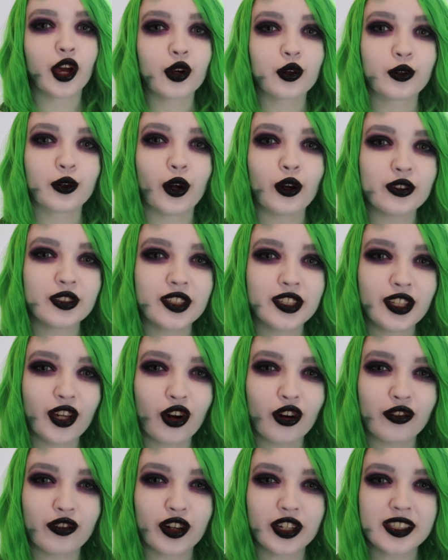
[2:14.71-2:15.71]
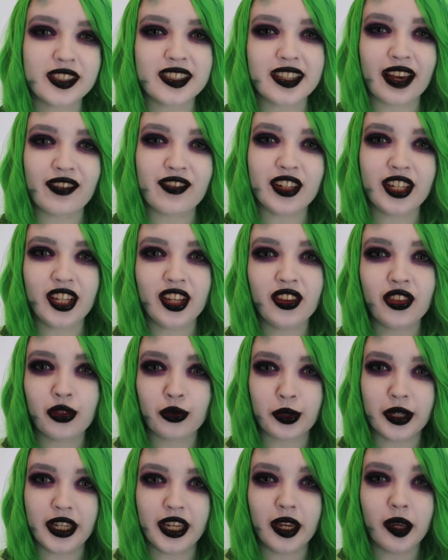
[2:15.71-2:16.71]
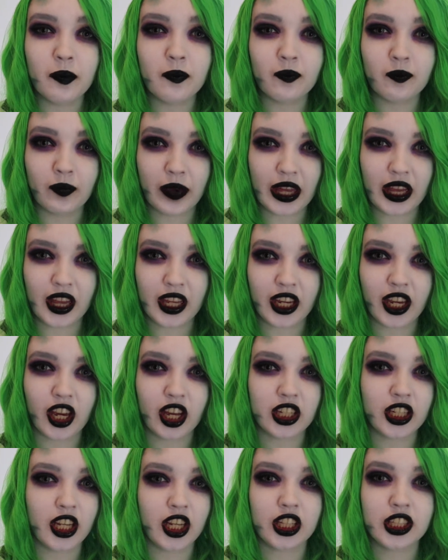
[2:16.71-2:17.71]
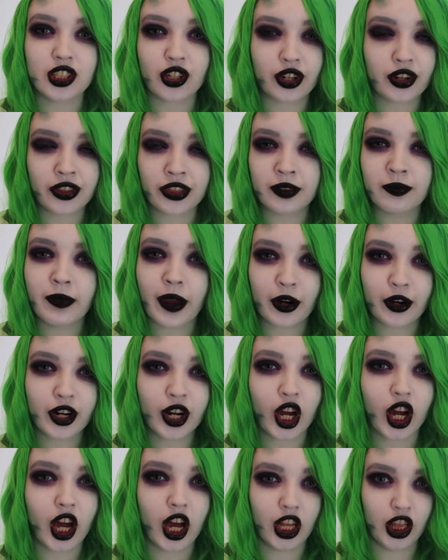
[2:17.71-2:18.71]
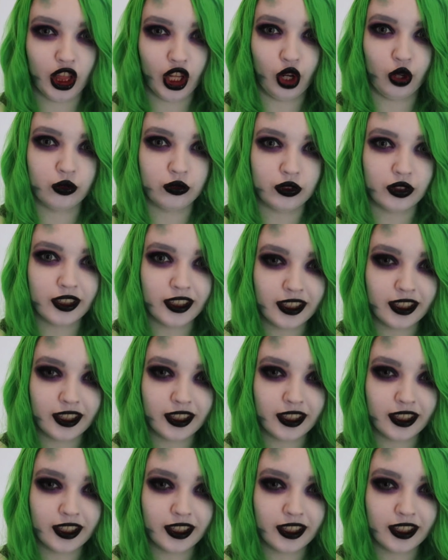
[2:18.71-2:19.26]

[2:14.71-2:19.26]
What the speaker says: grossing over $73 million in North America alone,